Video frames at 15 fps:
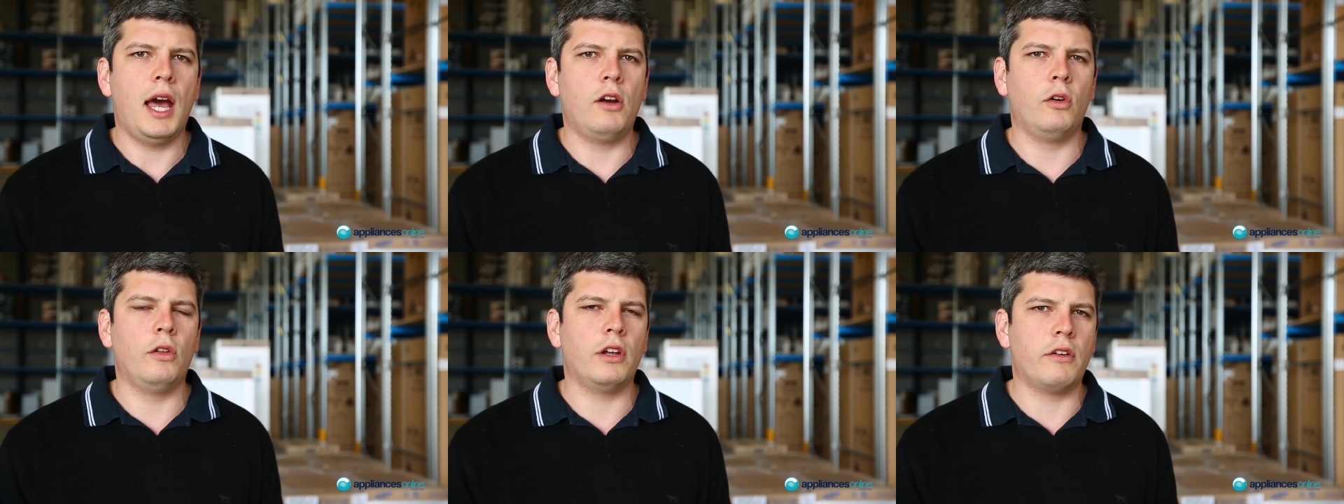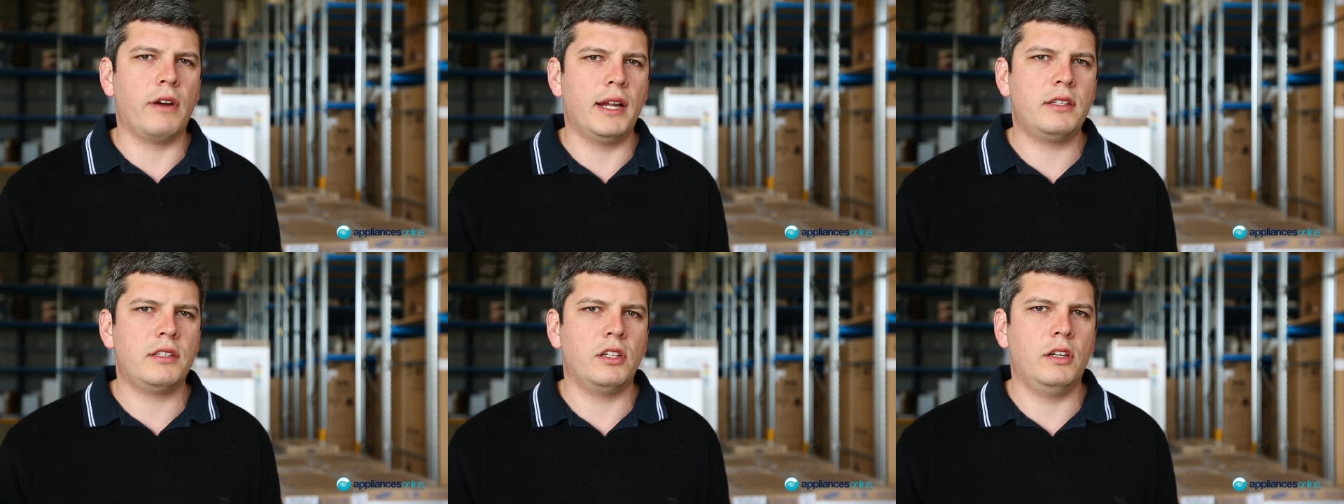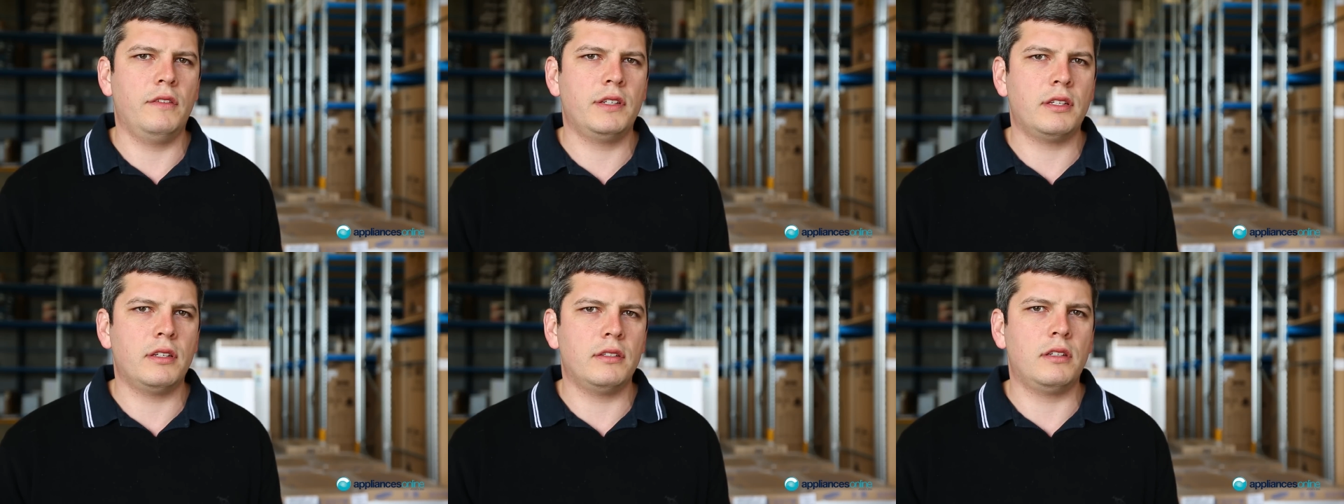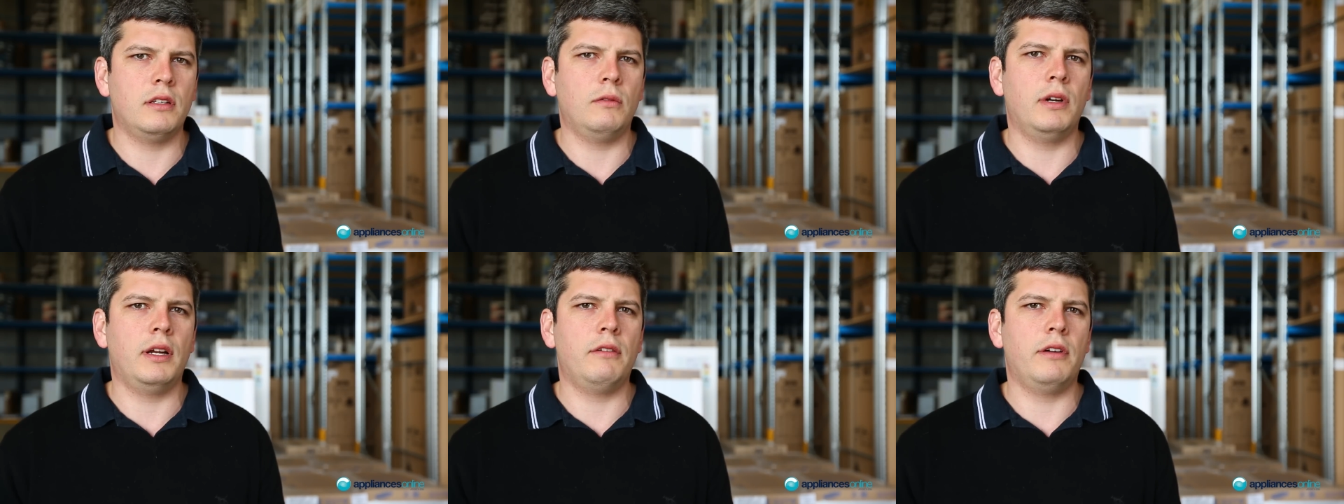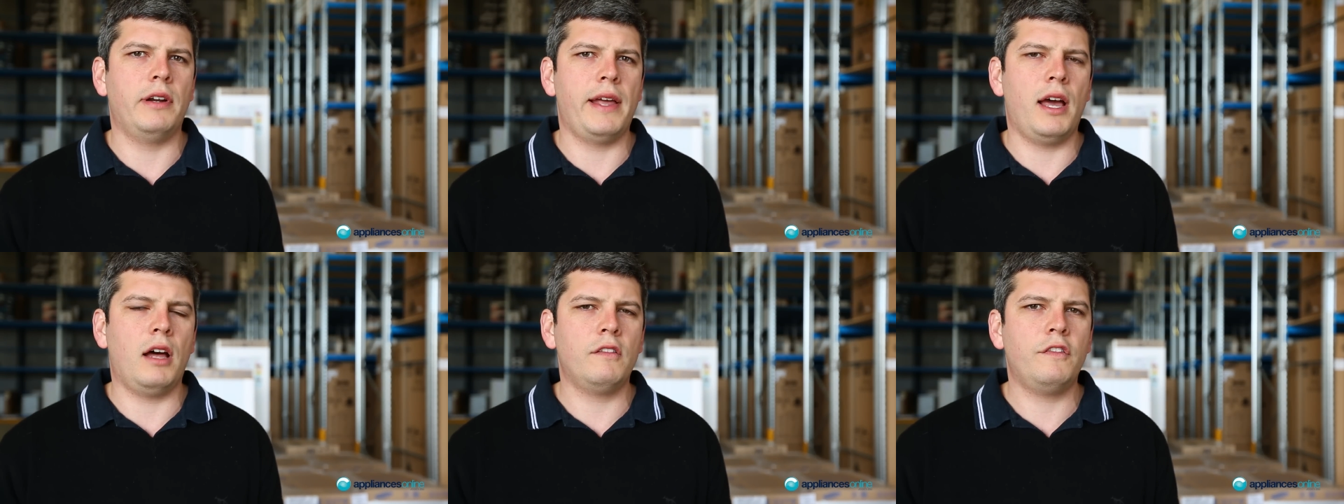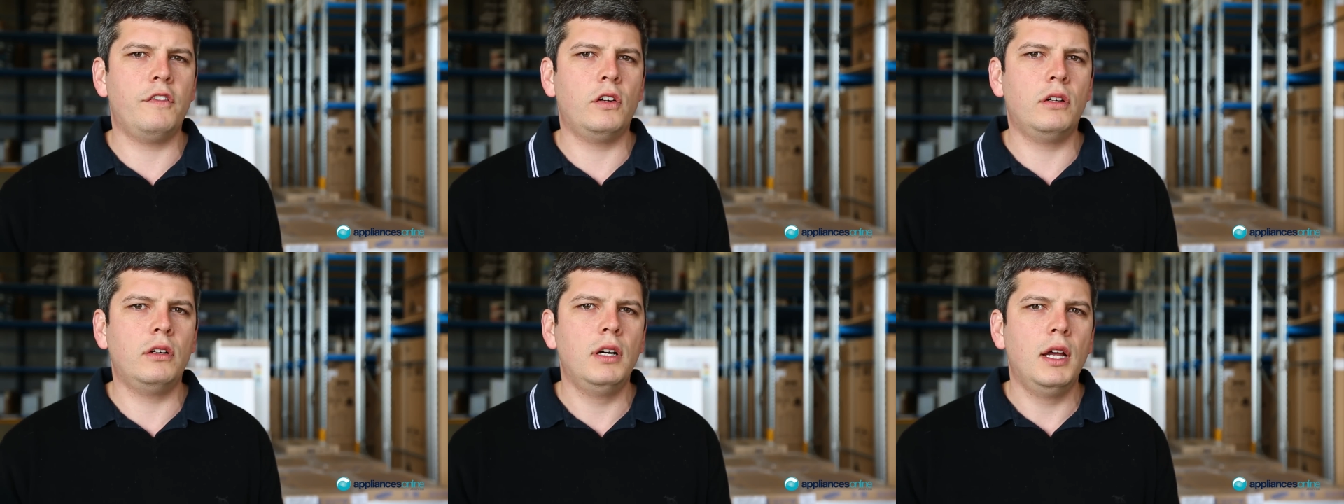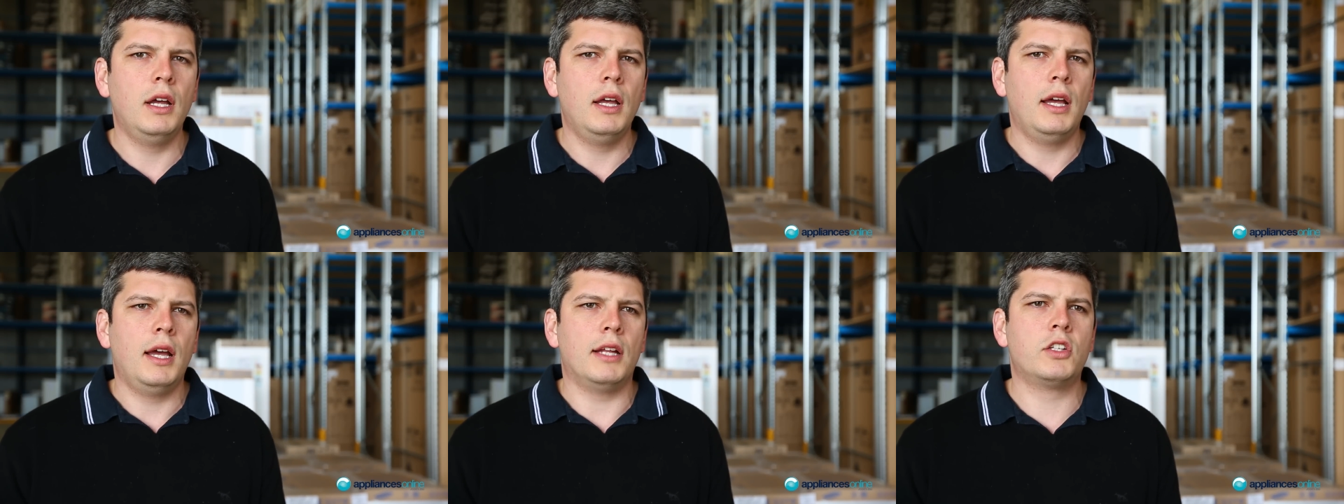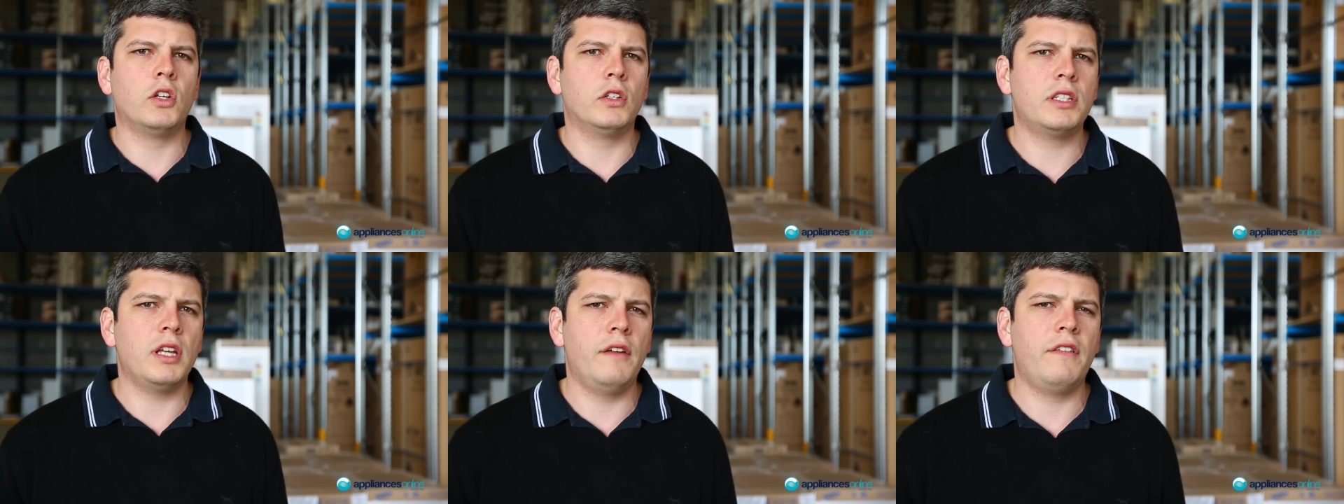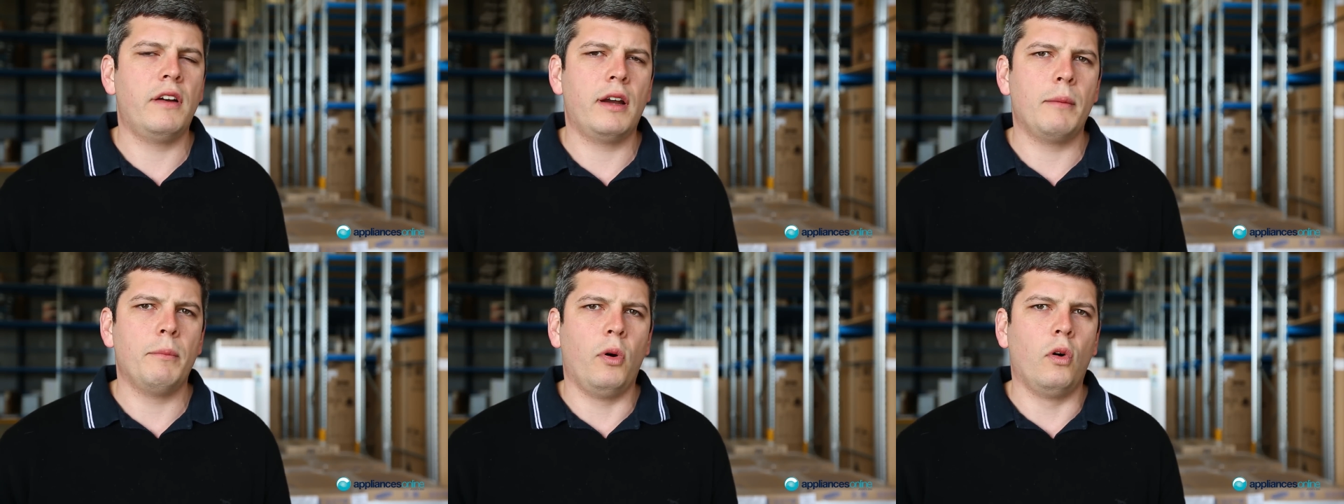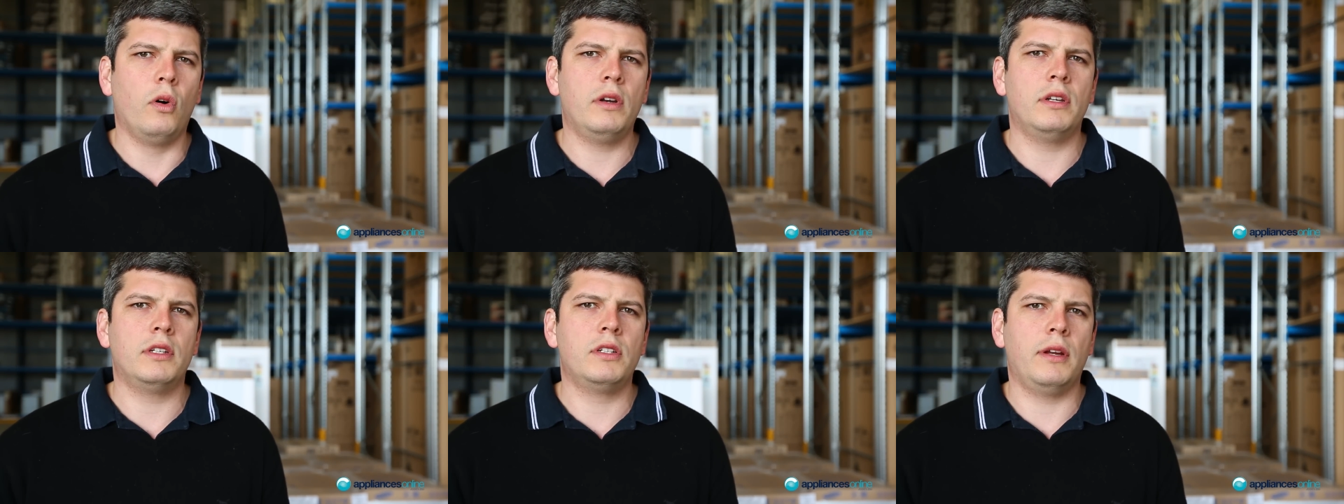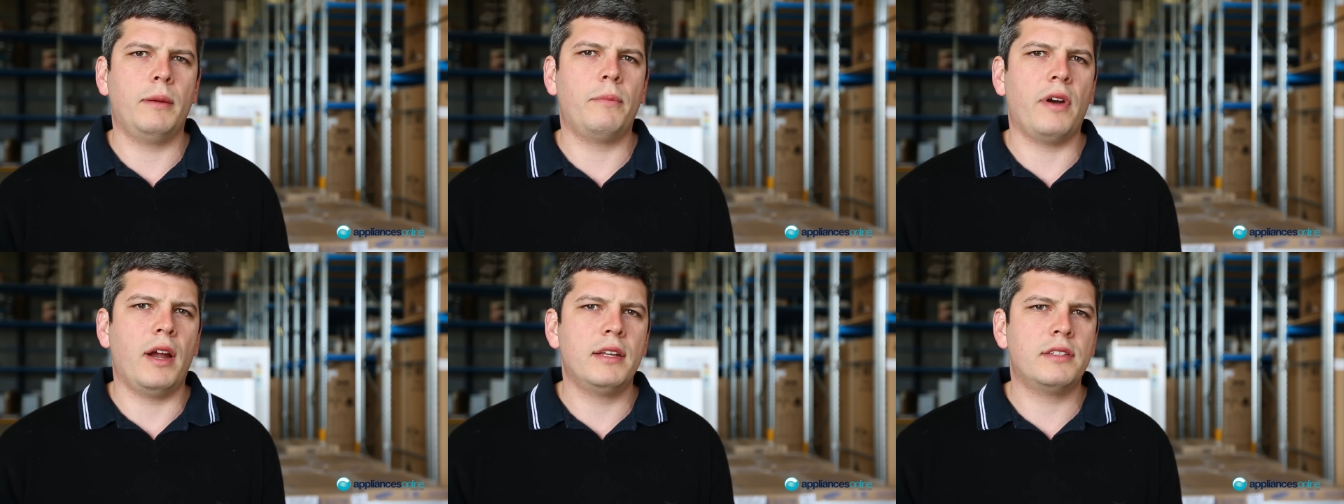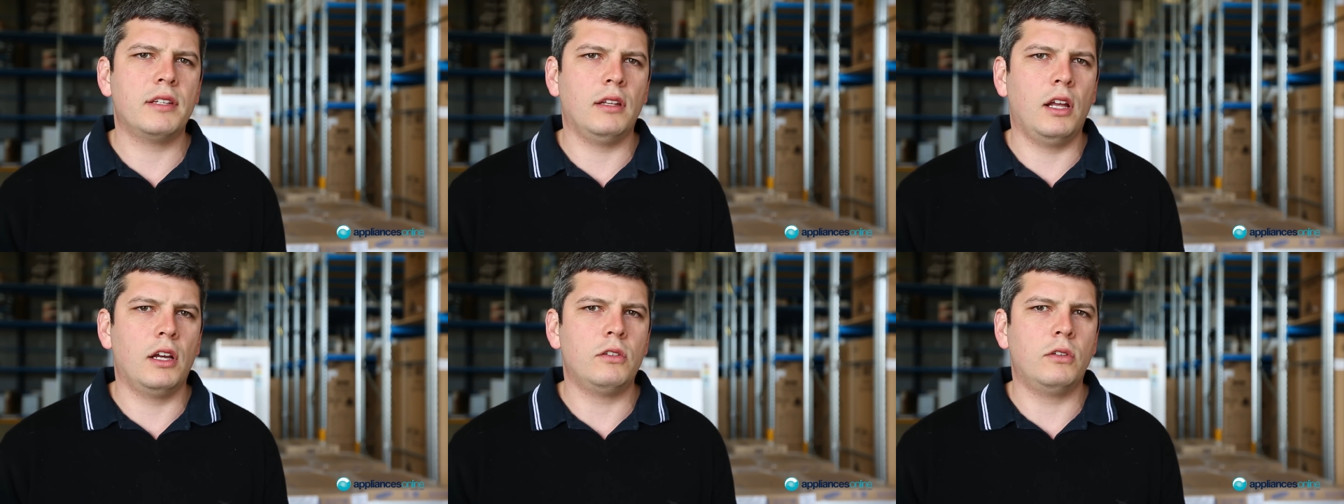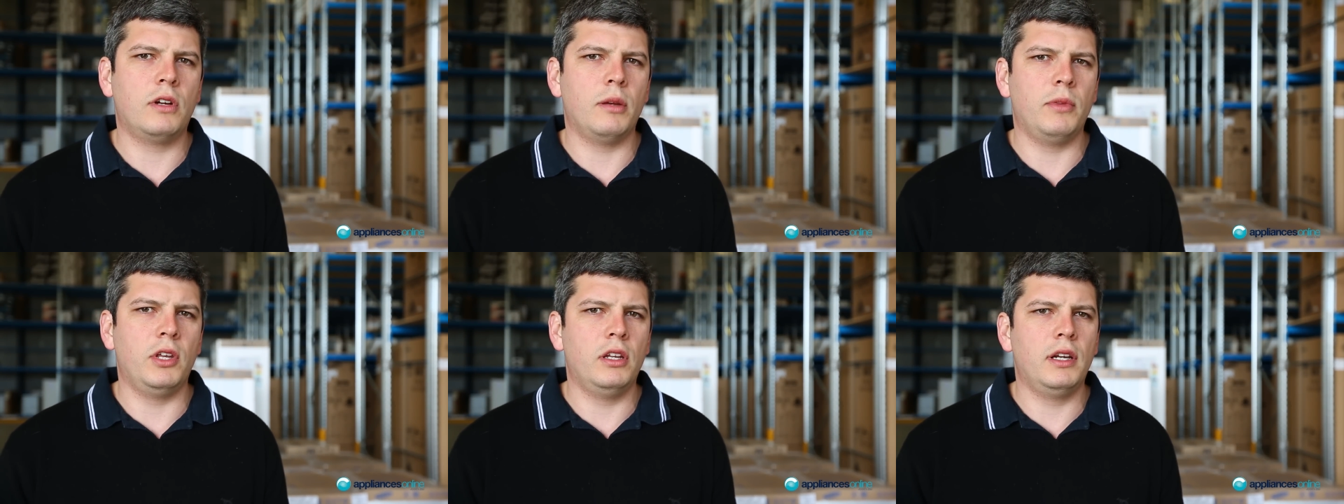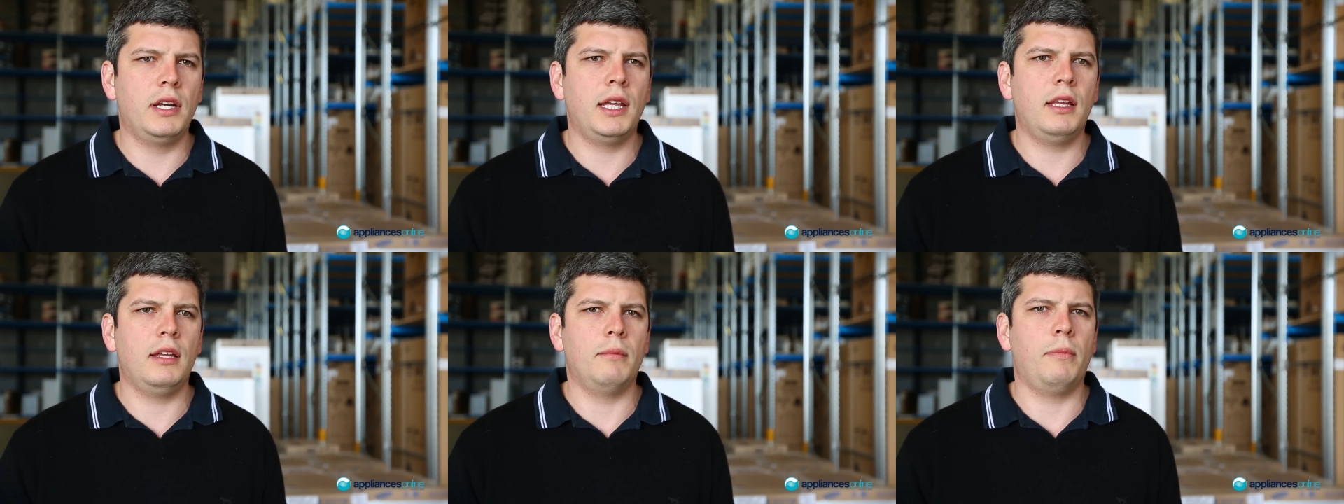and all the great services that we're renowned for. It's also very important to embrace the local community